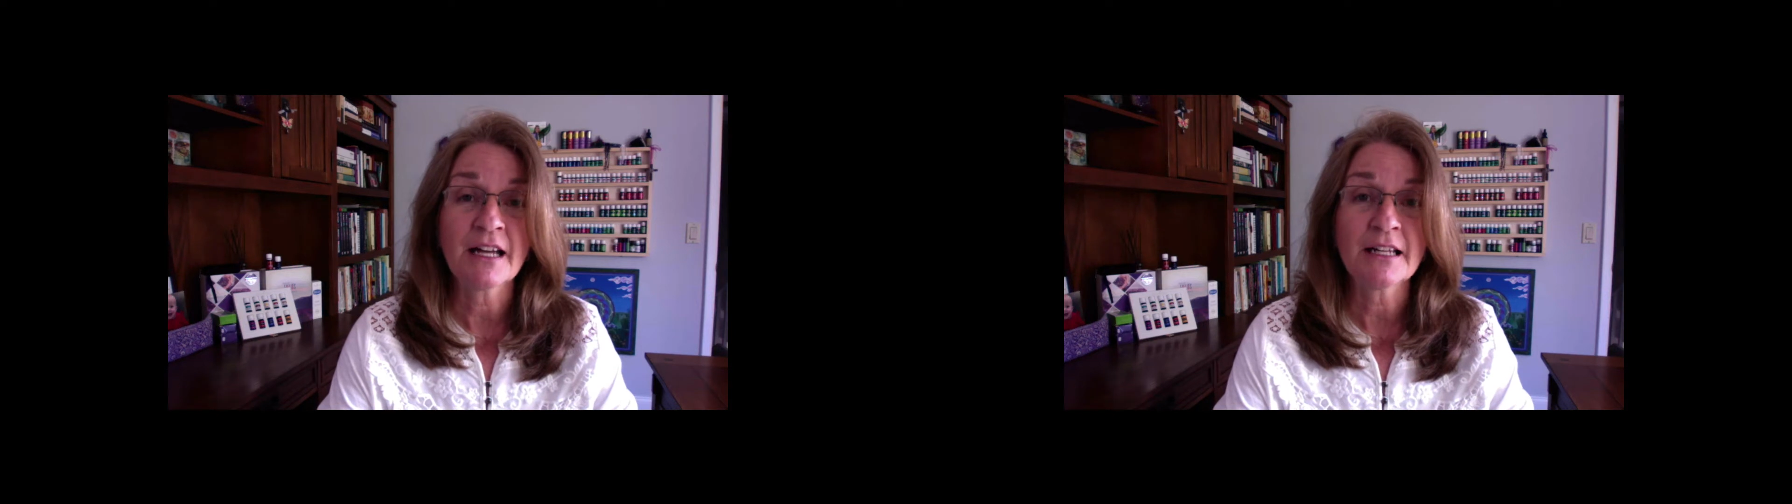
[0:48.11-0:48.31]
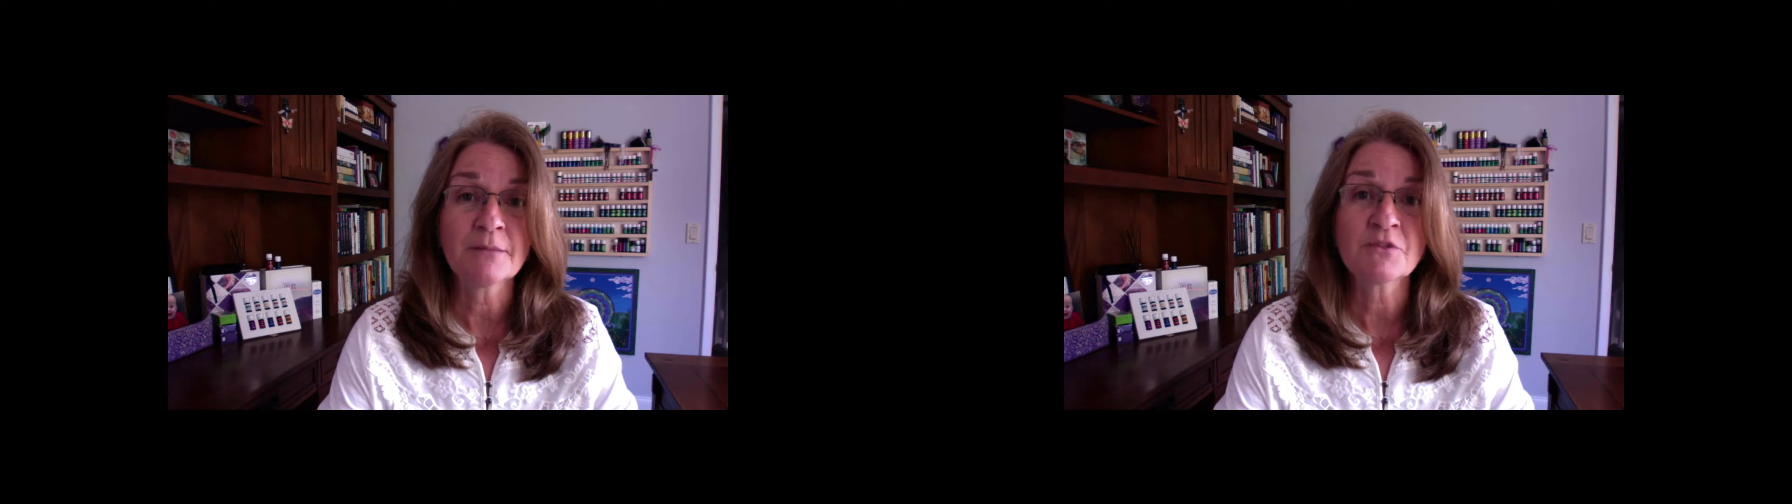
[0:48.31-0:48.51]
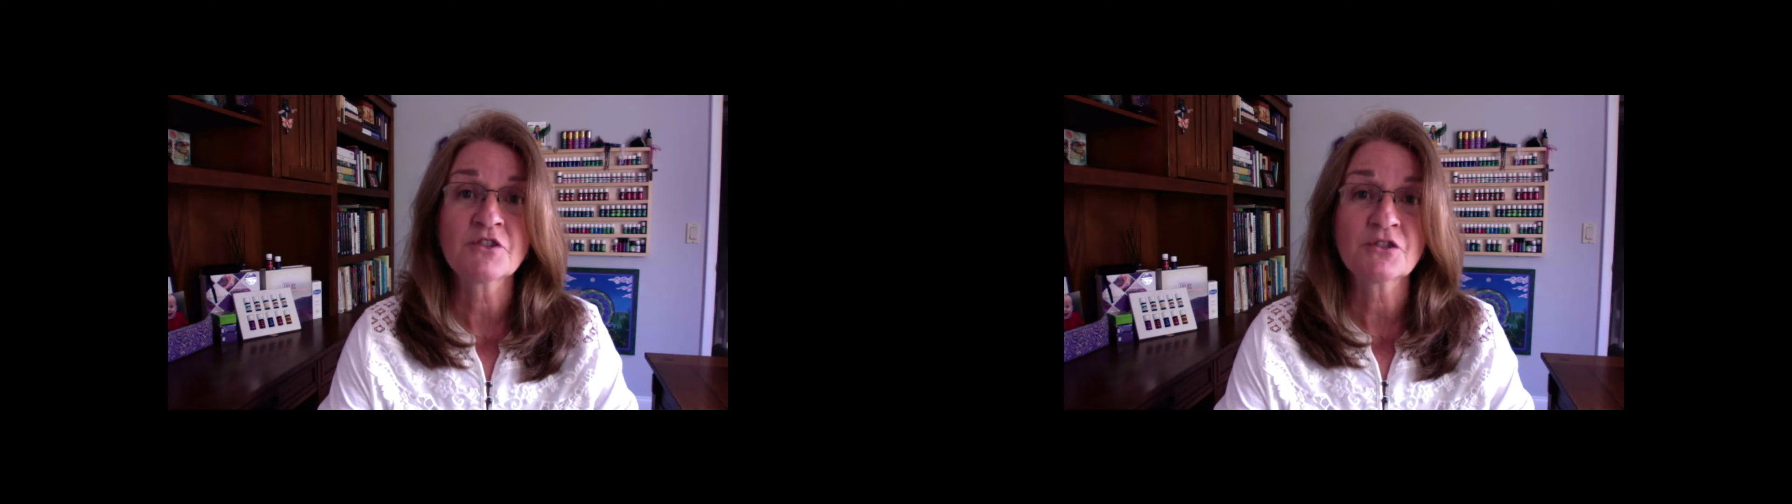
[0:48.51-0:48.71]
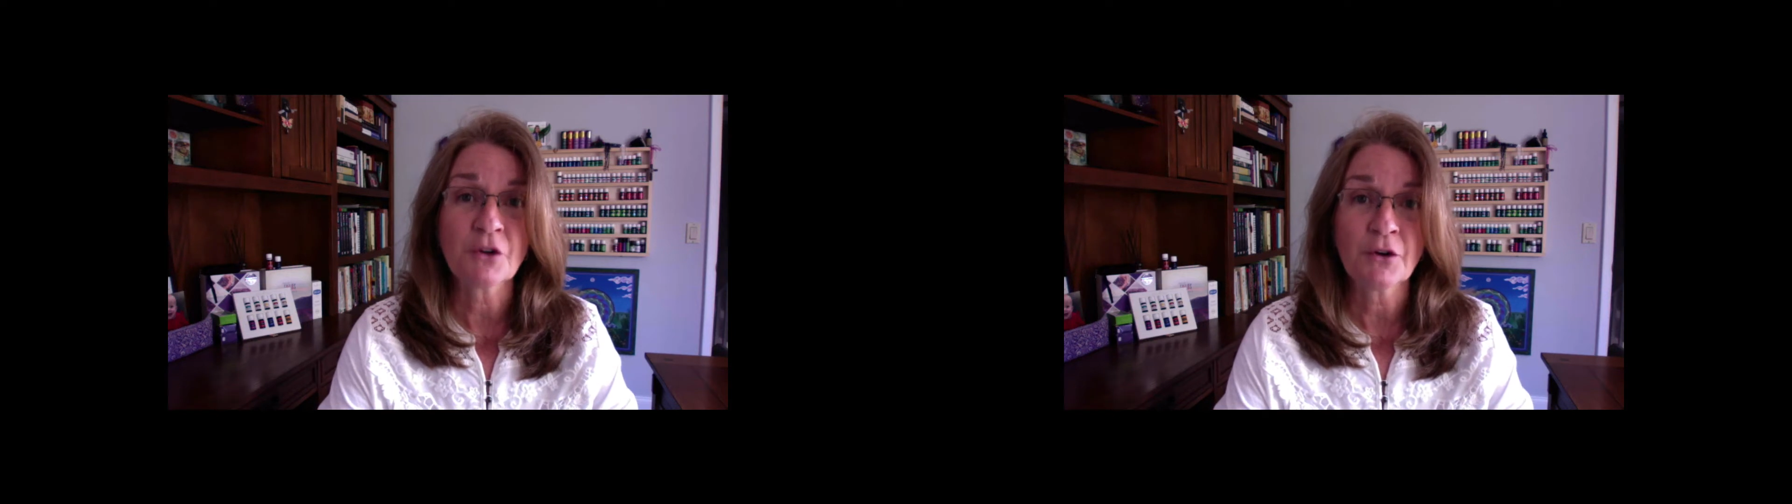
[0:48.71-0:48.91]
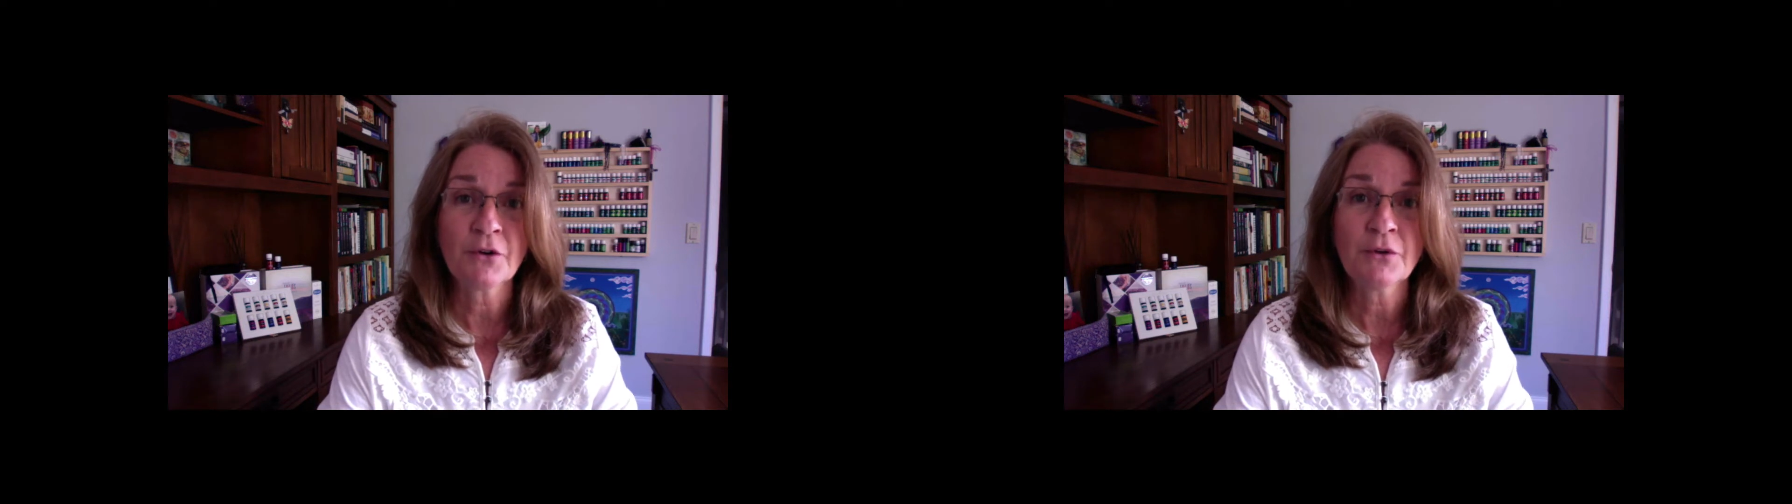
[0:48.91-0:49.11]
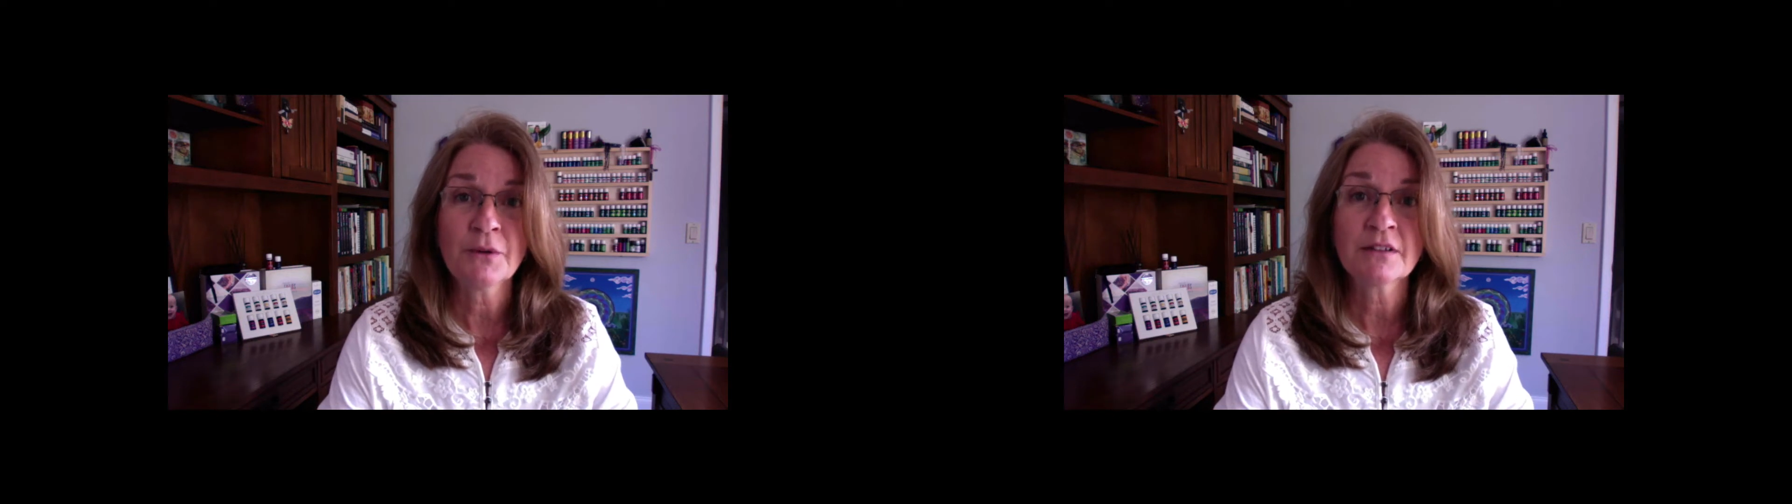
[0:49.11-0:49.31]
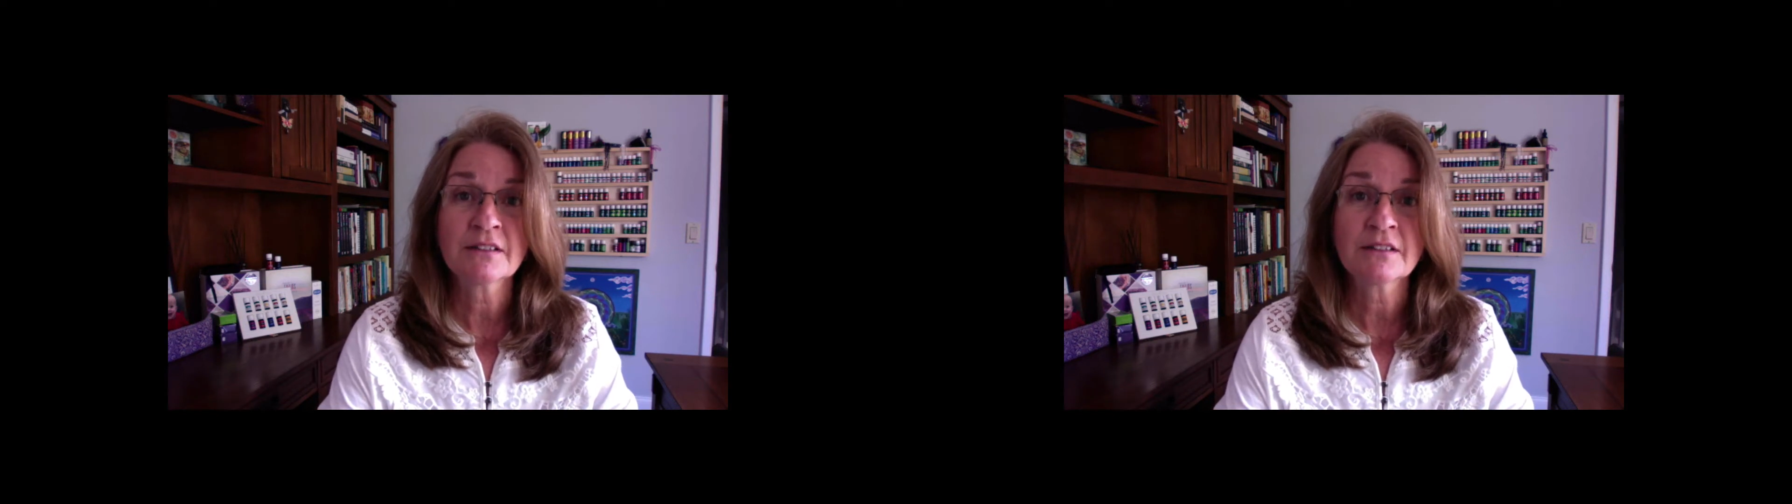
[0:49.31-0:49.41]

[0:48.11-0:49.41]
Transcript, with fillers: I am so